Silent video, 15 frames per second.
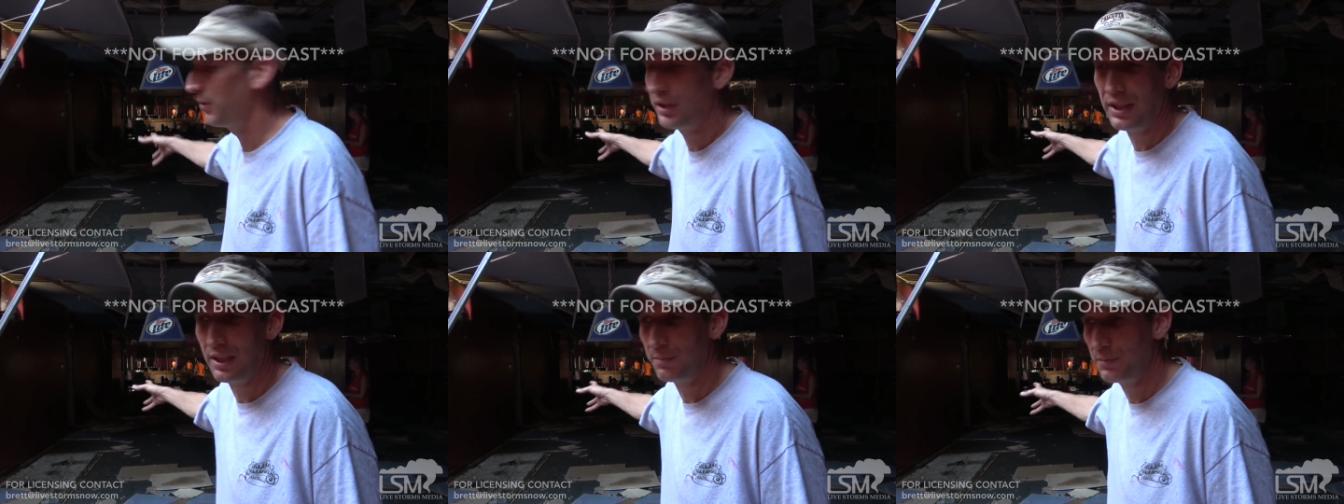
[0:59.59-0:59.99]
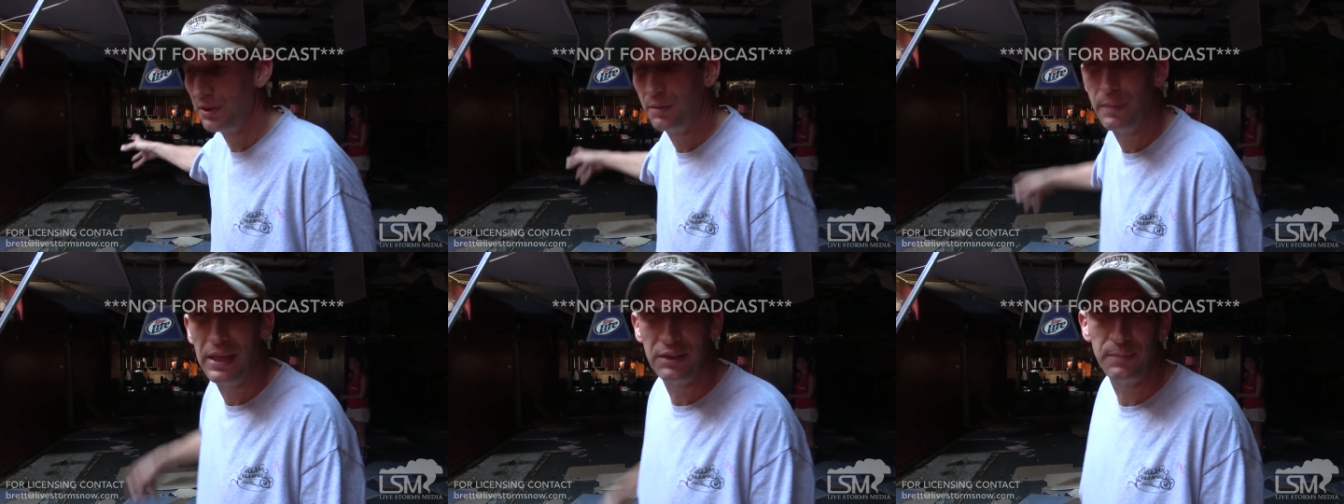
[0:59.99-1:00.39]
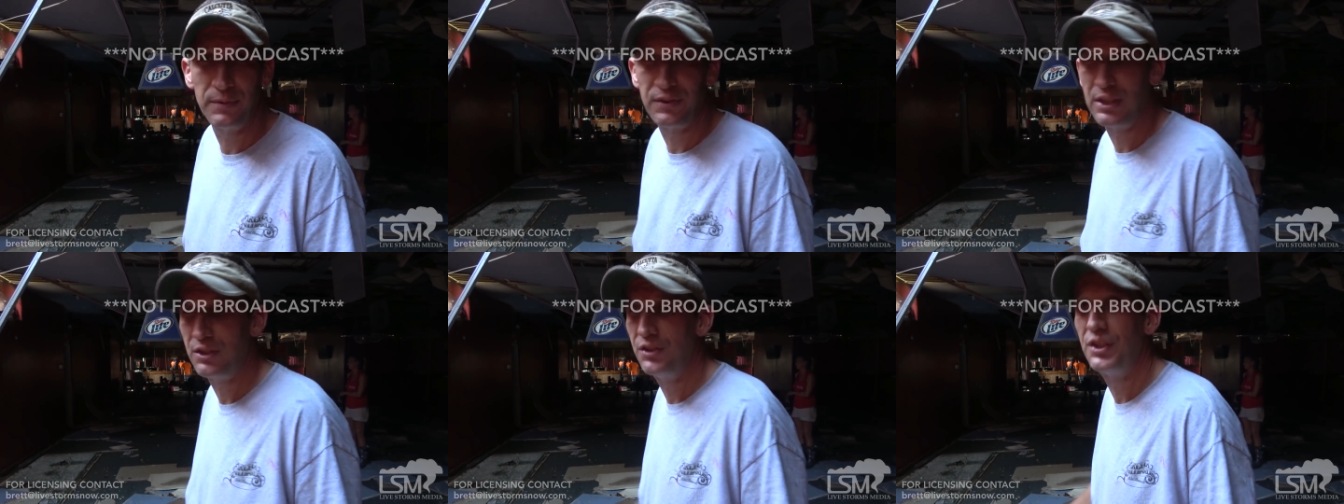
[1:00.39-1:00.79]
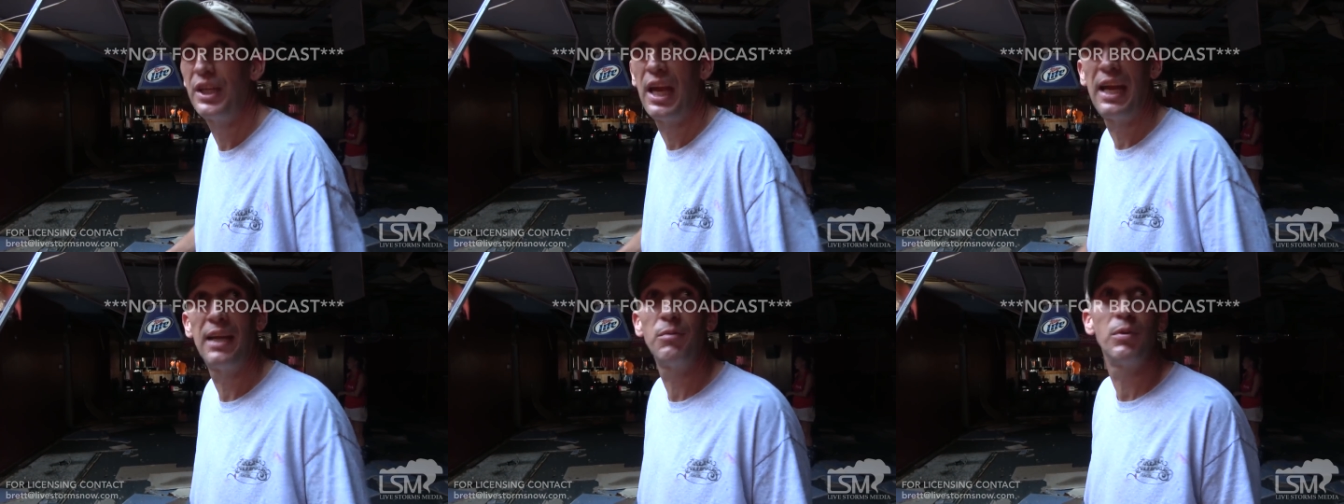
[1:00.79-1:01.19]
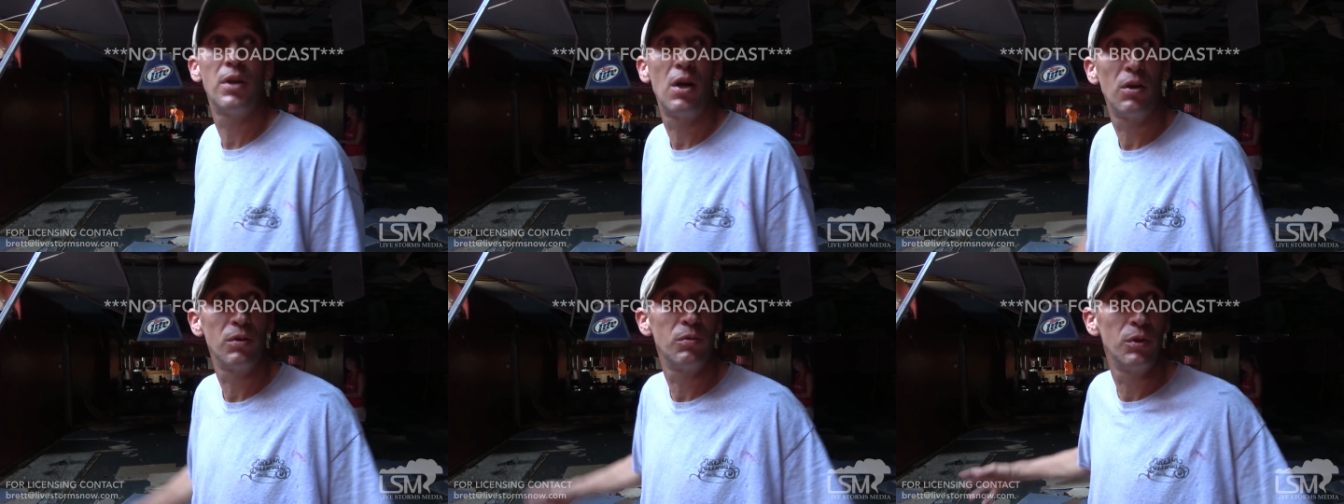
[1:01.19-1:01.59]
and you get them to the best position you can when
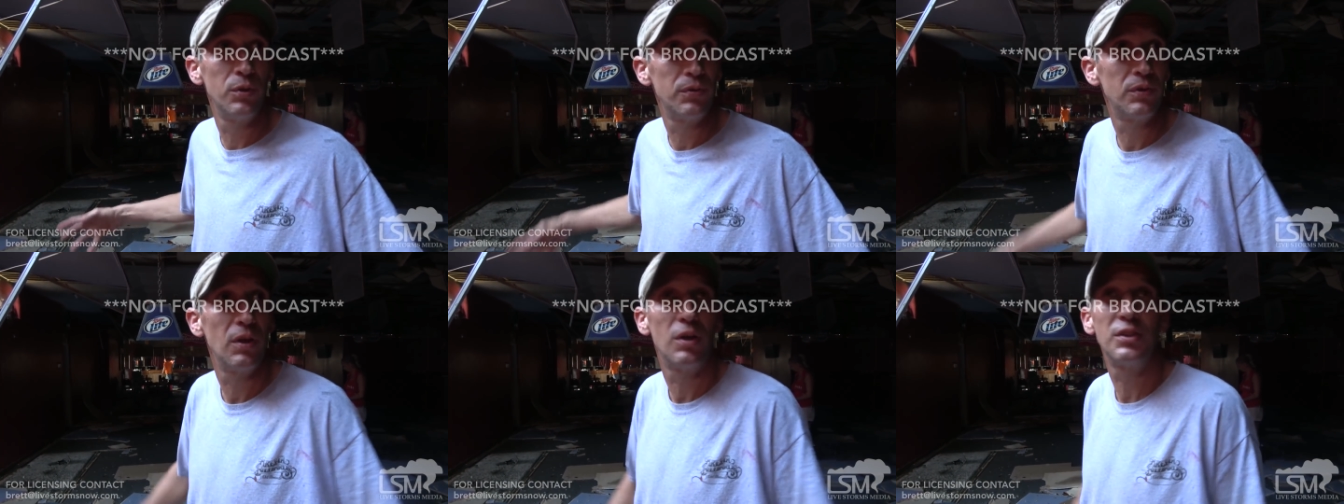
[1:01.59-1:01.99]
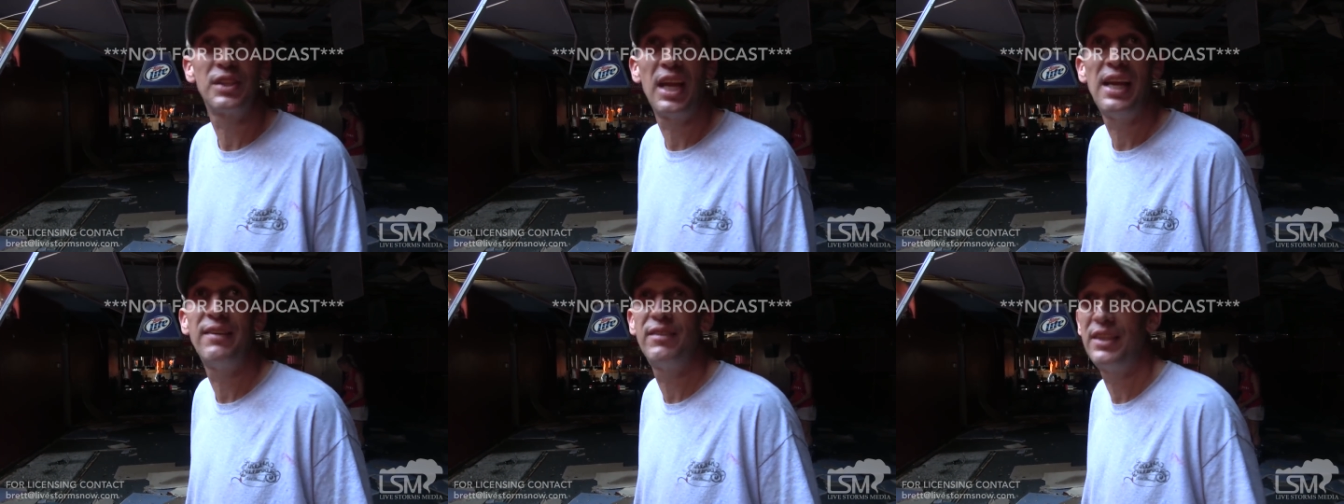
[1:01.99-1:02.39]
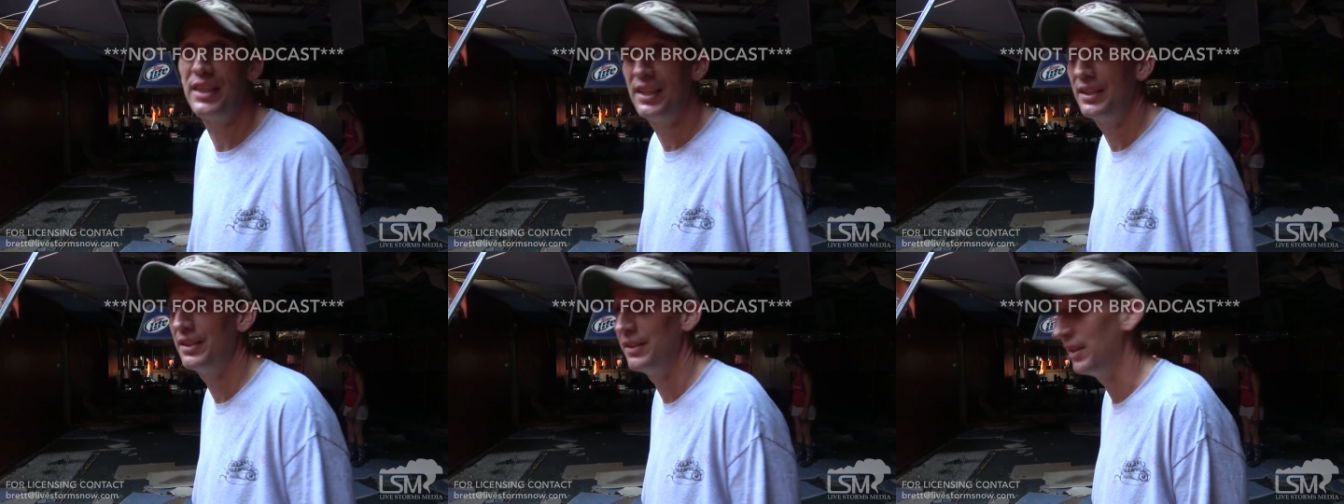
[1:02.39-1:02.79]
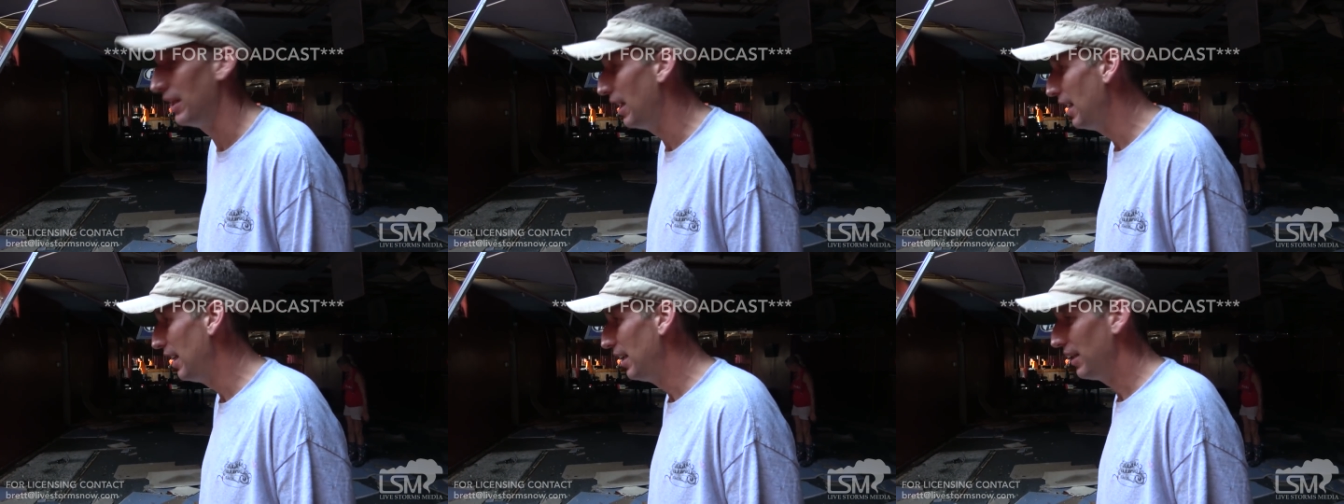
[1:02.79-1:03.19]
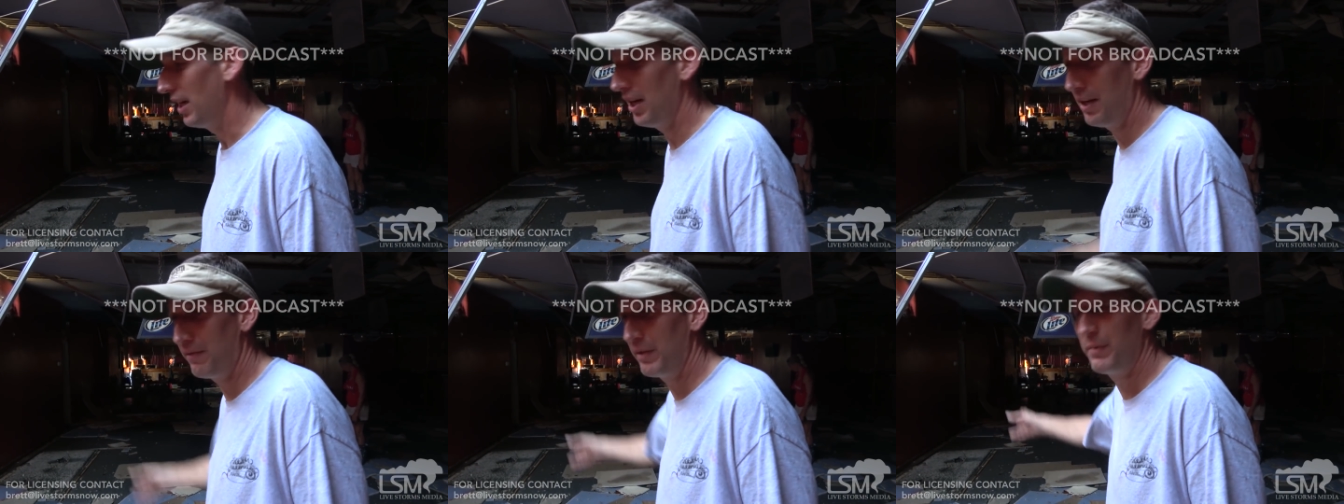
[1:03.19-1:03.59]
all the roof starts caving in, and
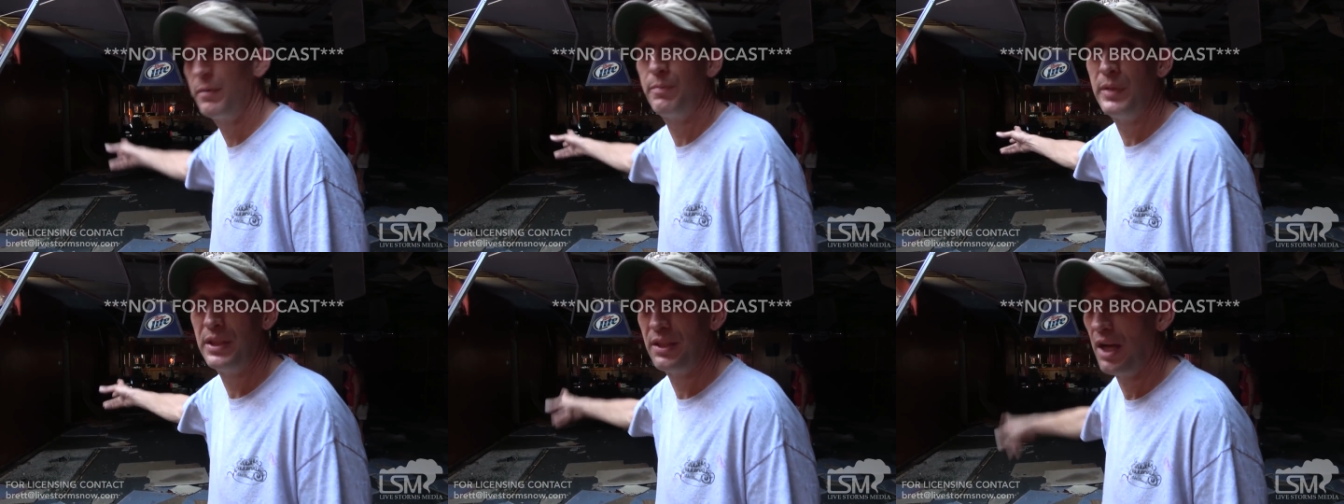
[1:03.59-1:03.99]
hubbied them in